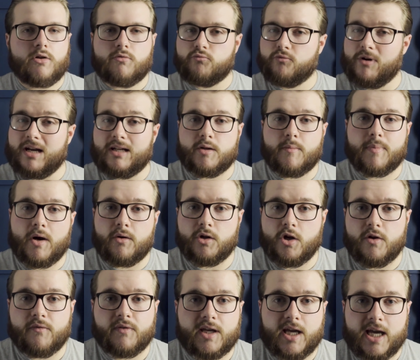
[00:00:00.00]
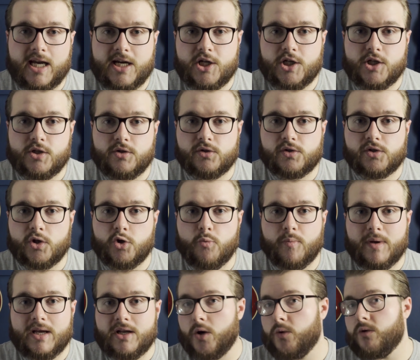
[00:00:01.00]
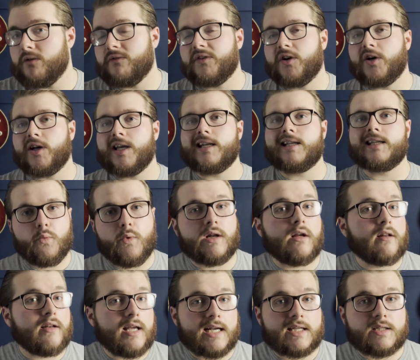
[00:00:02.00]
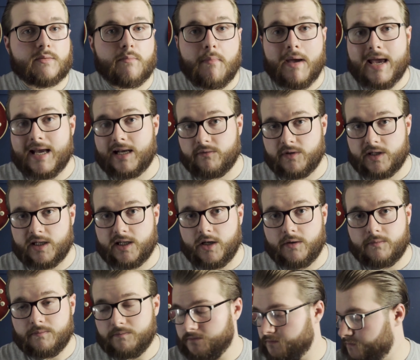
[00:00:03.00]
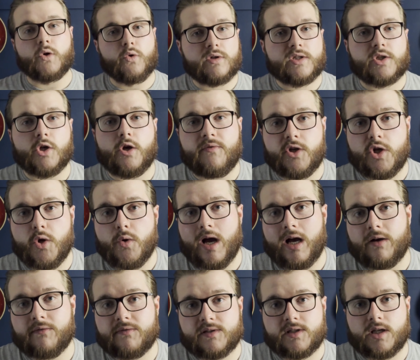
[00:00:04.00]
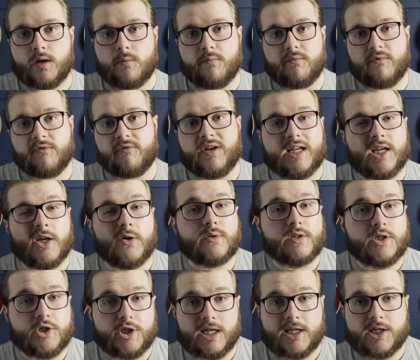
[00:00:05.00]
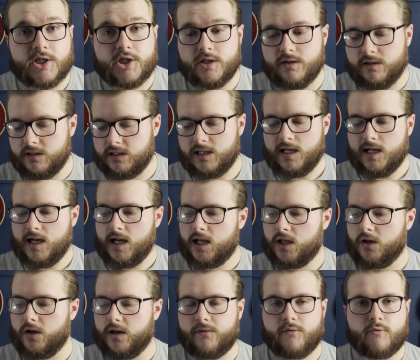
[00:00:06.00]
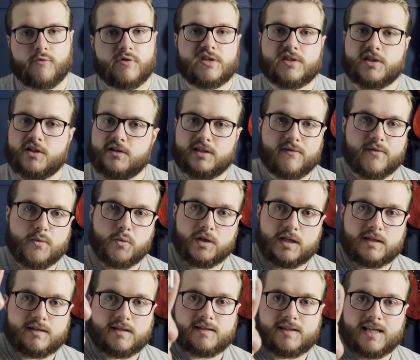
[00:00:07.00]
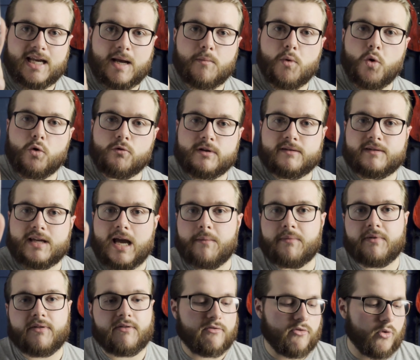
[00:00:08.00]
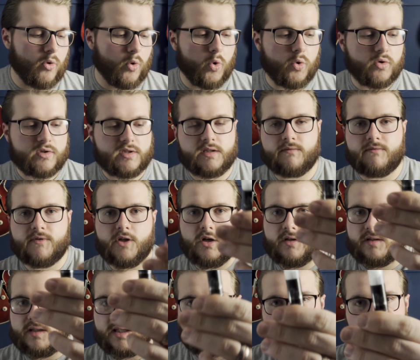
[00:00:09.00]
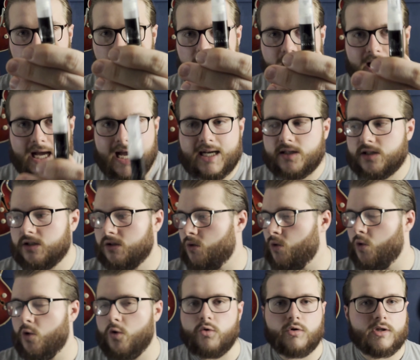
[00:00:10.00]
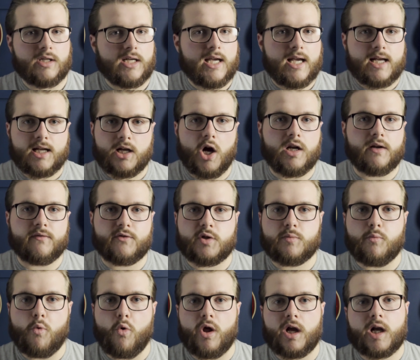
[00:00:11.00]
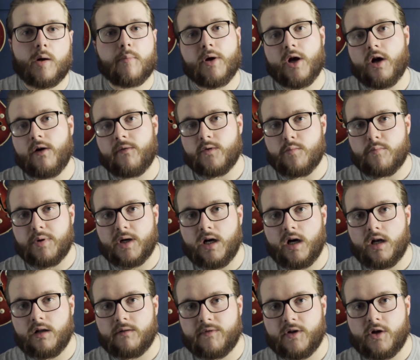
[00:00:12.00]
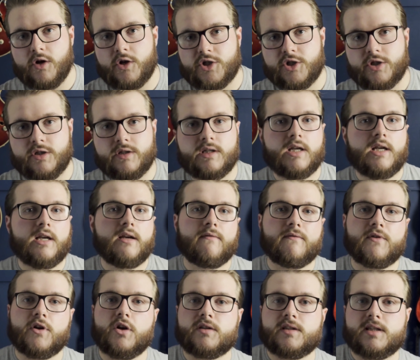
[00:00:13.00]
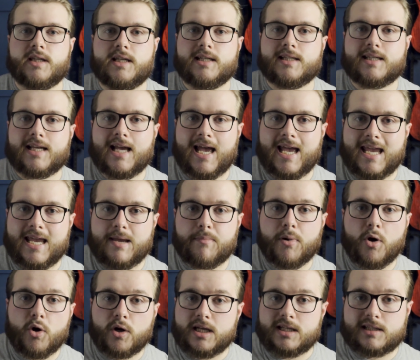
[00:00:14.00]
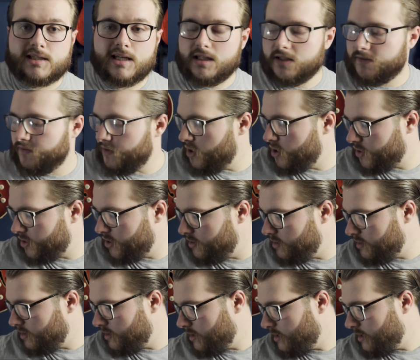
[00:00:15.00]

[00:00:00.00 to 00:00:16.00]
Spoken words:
ring the bell notification so you'll be notified when I next make a video. Also, if you do have some video suggestions, like for instance, if you wanted to see a more in-depth Norse versus Blood Axe, or kind of just more like a perfume parlour version versus a Pocket Scents version,